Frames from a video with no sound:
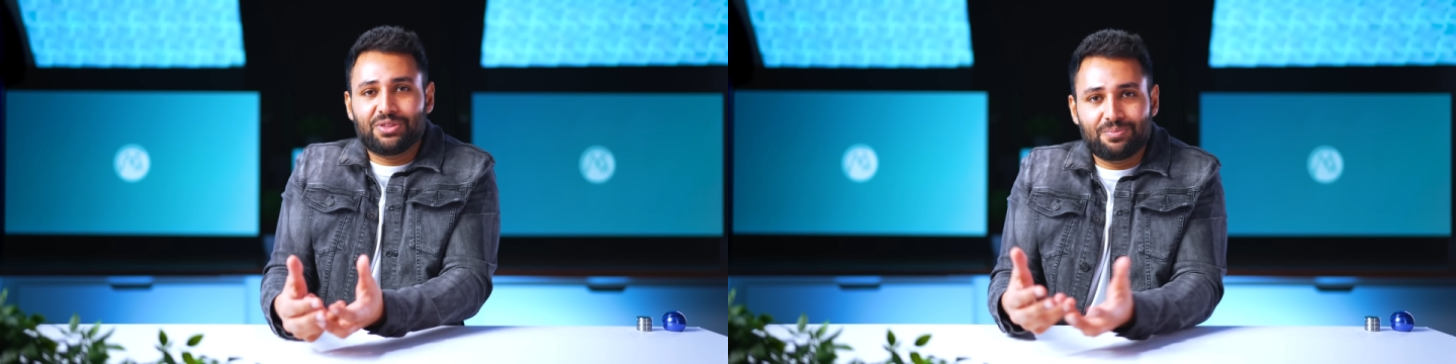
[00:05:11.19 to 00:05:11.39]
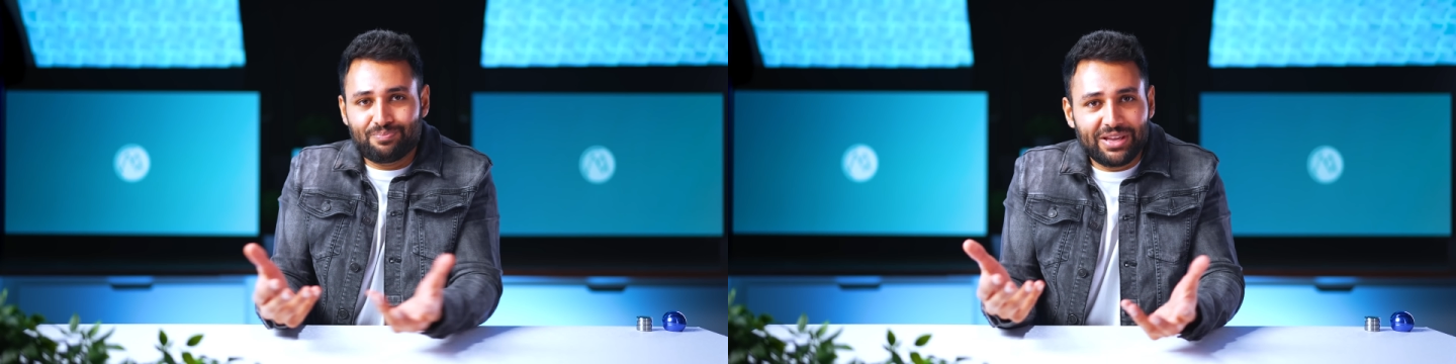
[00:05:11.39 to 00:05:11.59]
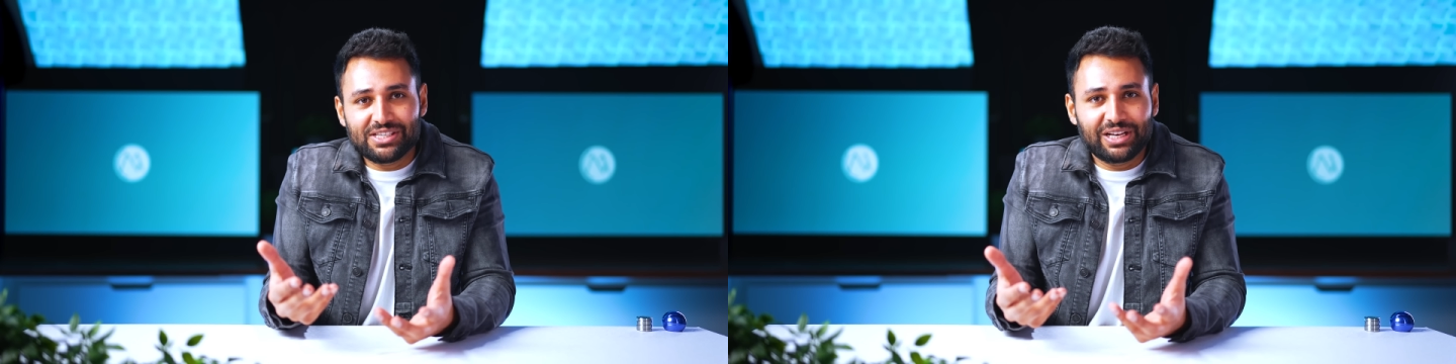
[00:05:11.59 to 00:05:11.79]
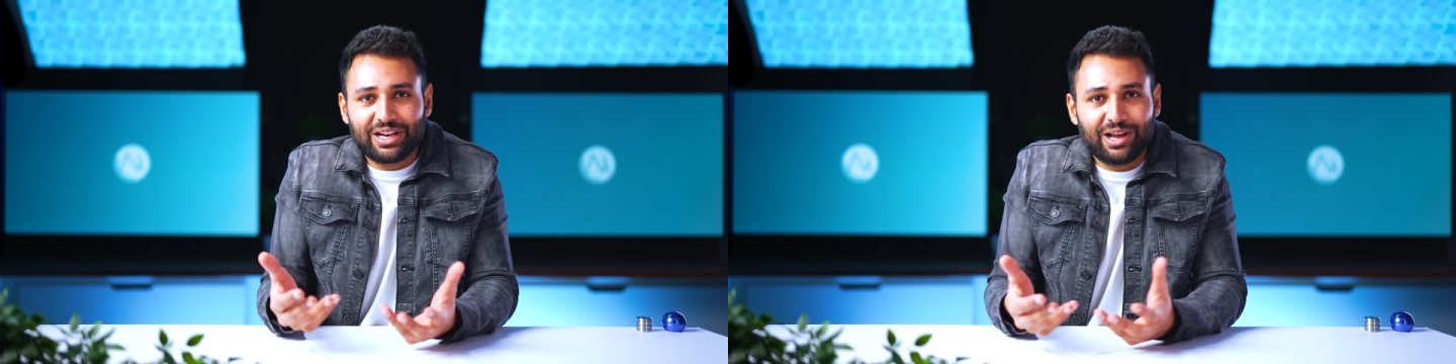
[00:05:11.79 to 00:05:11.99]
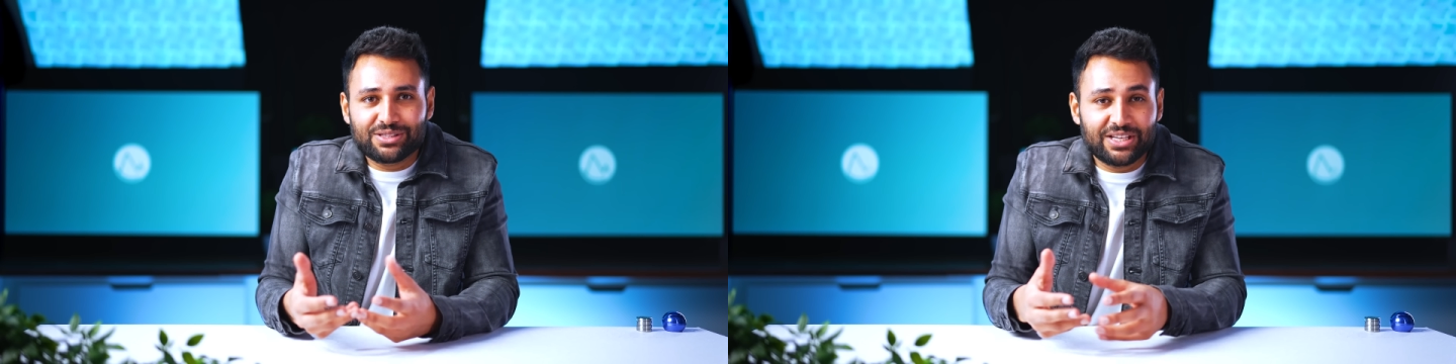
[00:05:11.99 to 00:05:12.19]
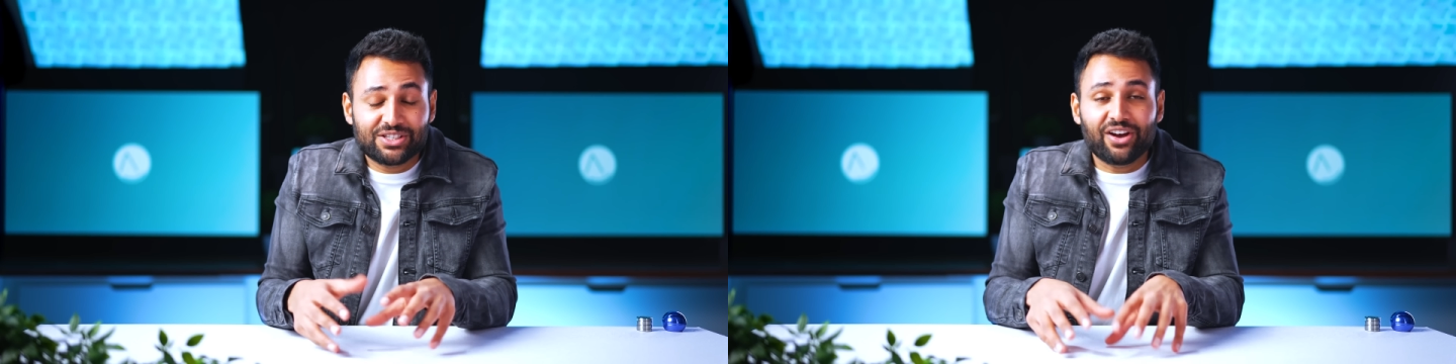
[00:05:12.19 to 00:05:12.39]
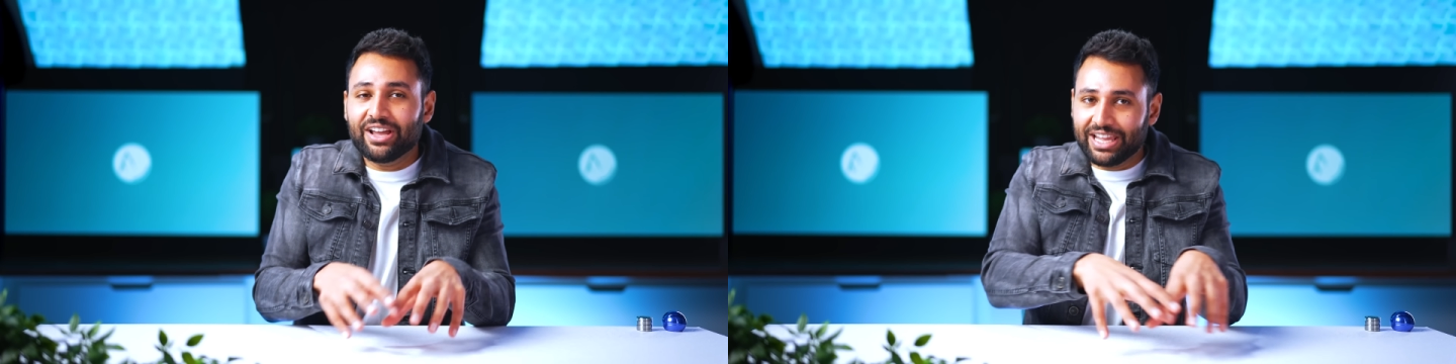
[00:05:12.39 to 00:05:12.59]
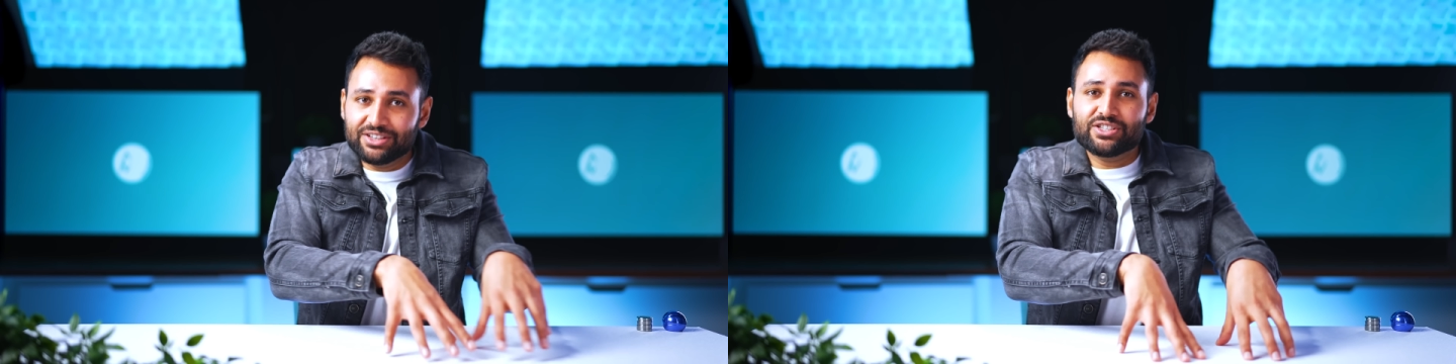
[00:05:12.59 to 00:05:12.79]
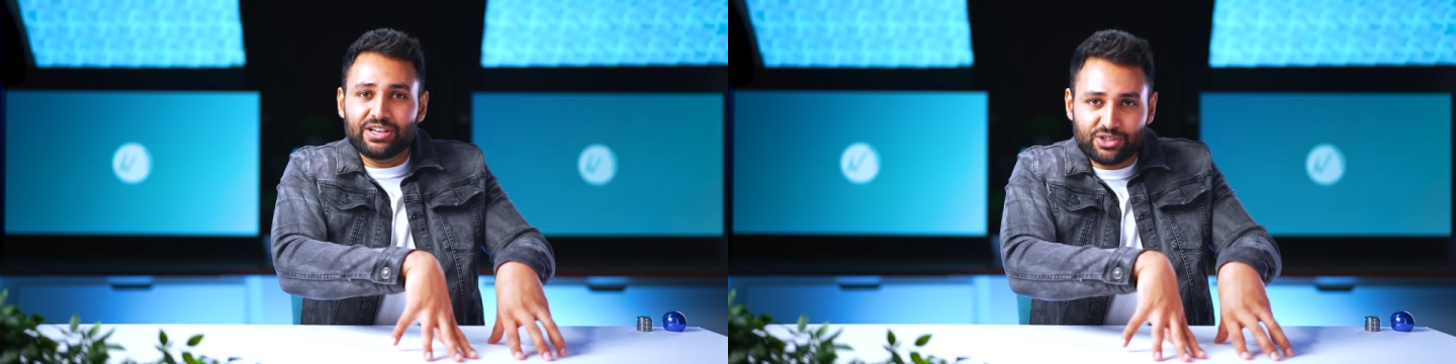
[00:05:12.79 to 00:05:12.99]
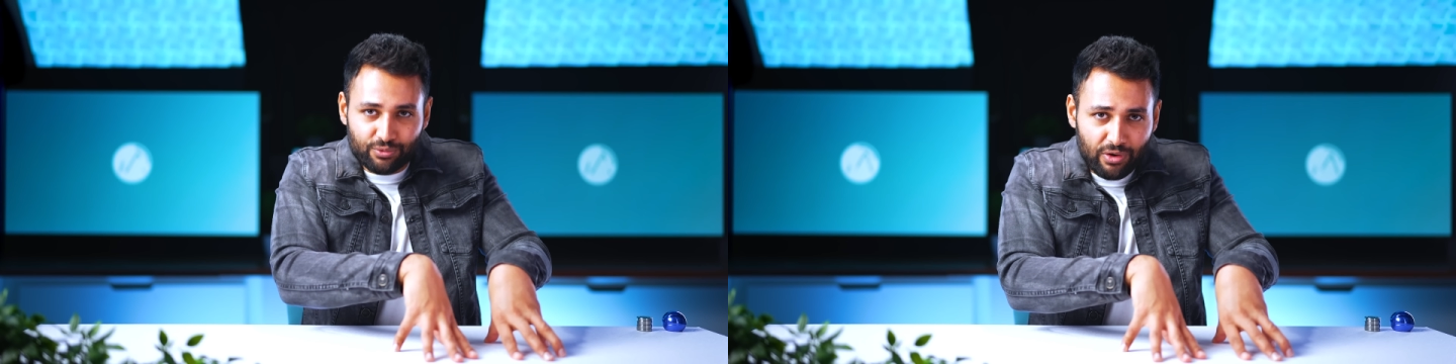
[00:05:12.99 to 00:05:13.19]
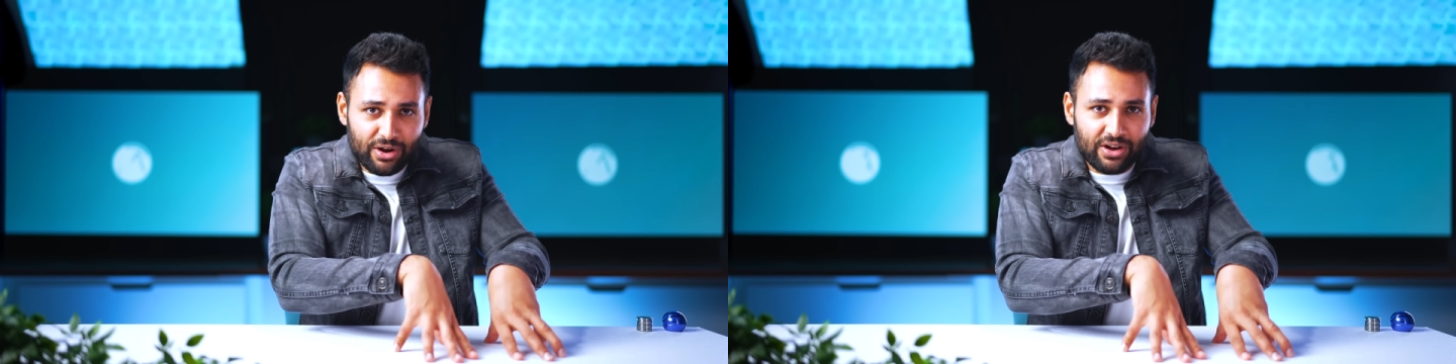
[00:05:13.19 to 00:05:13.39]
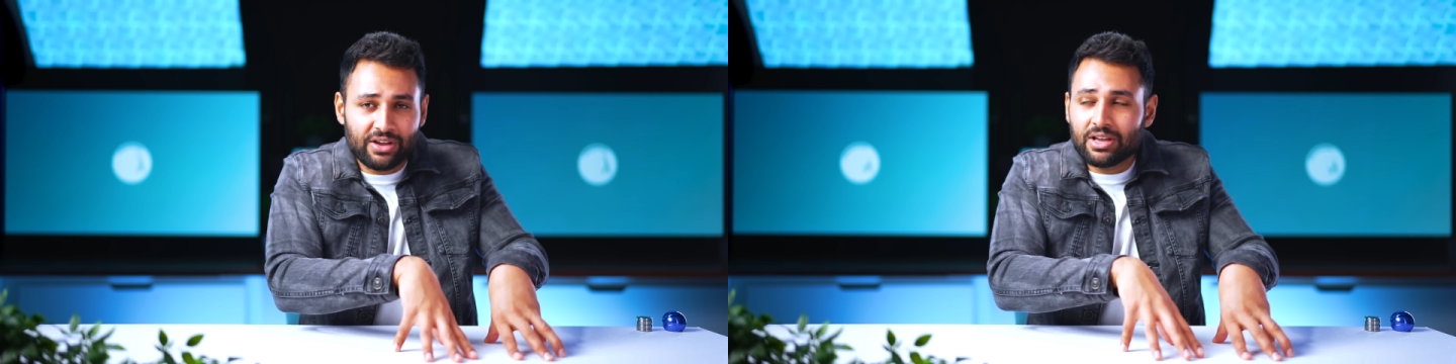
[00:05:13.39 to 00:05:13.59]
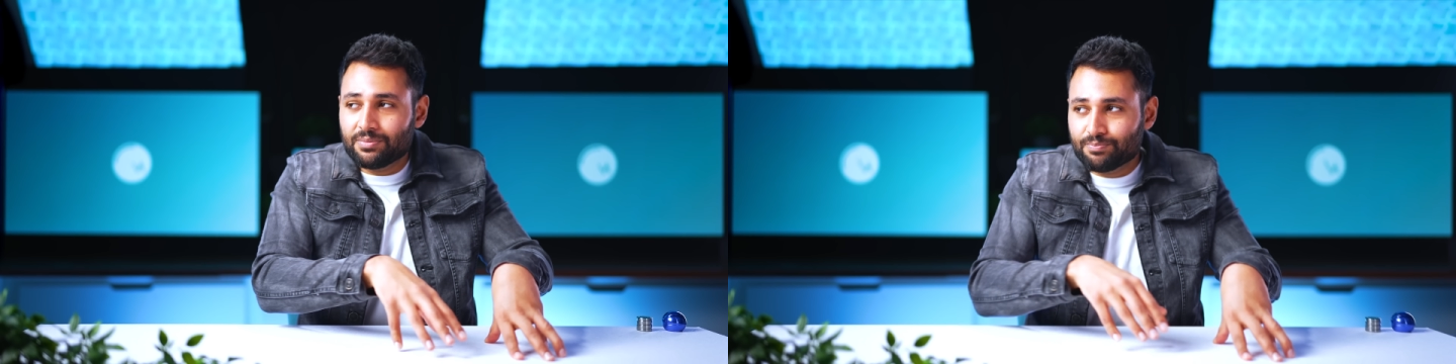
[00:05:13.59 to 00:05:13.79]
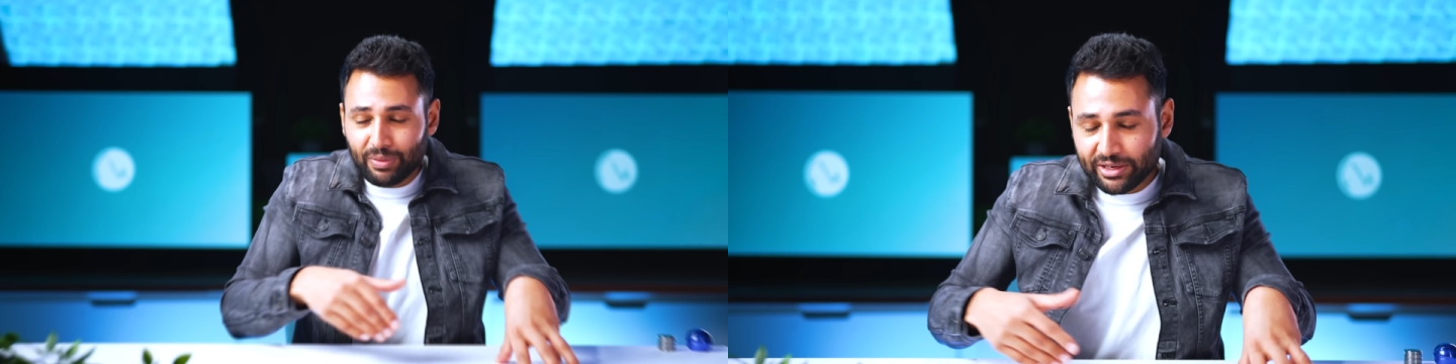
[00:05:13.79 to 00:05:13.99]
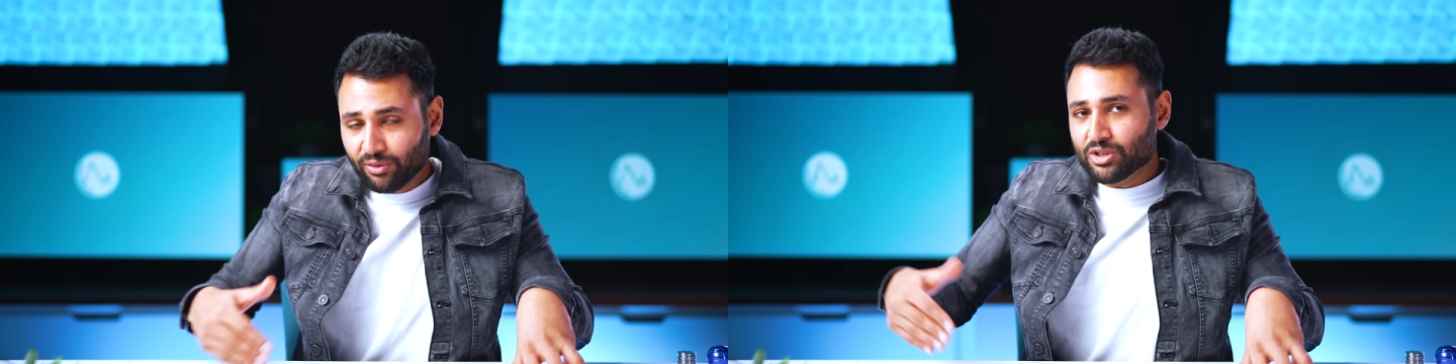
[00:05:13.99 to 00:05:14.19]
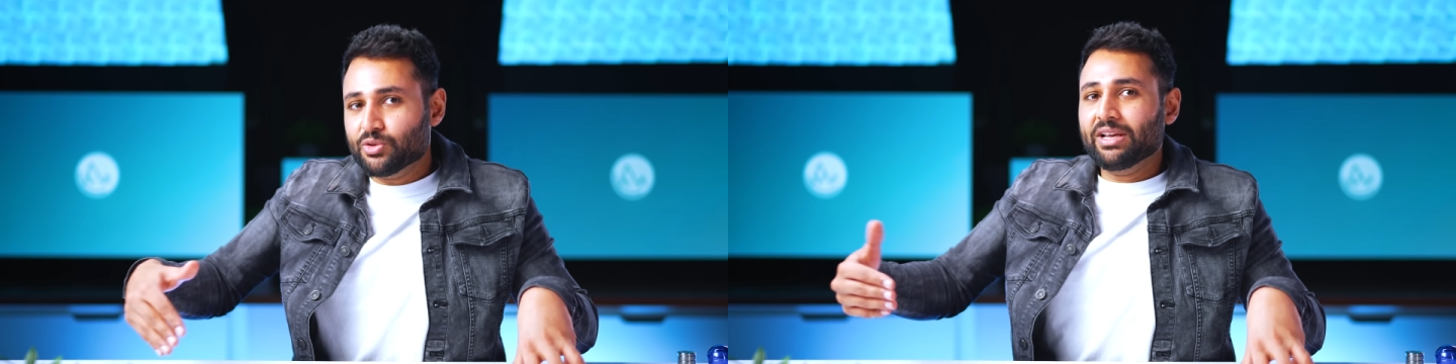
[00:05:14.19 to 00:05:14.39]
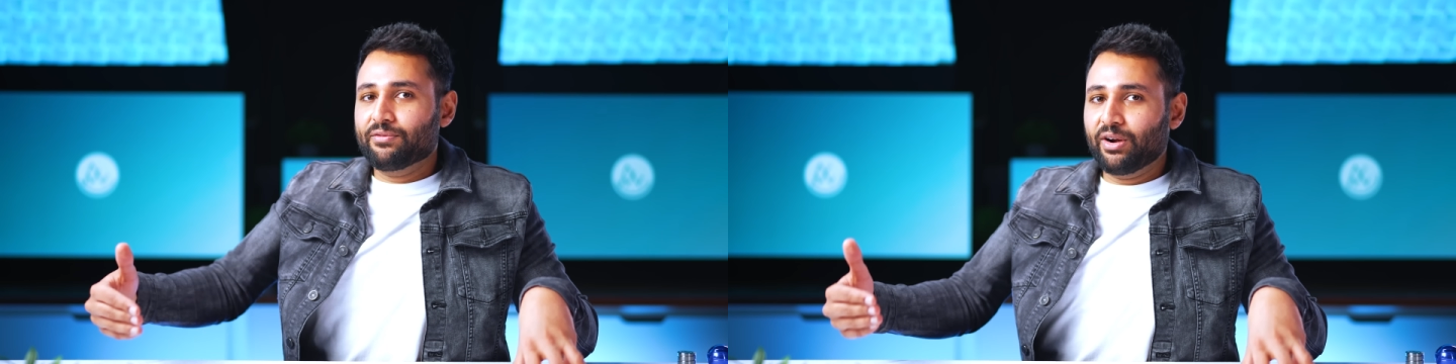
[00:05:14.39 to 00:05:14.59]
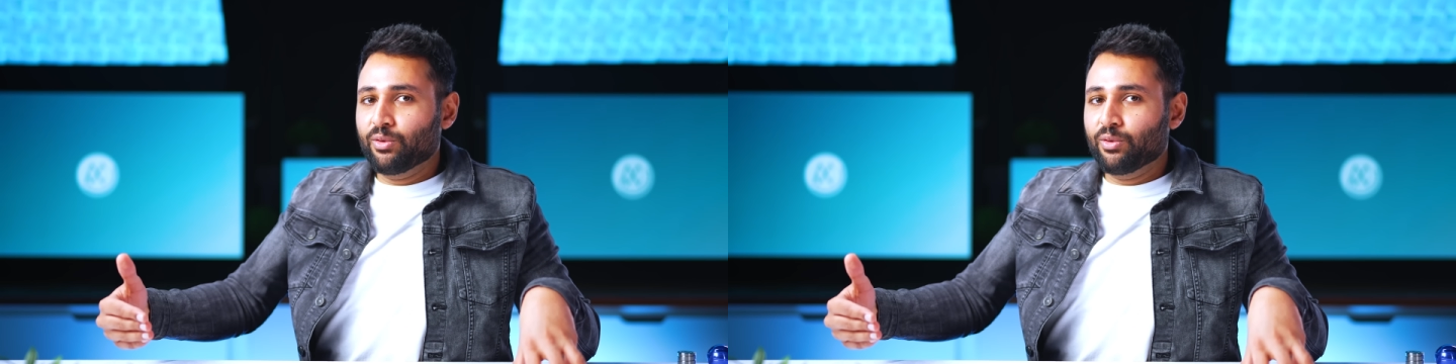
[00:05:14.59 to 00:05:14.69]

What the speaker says: that basically allows the entire internet to run, by not doing it very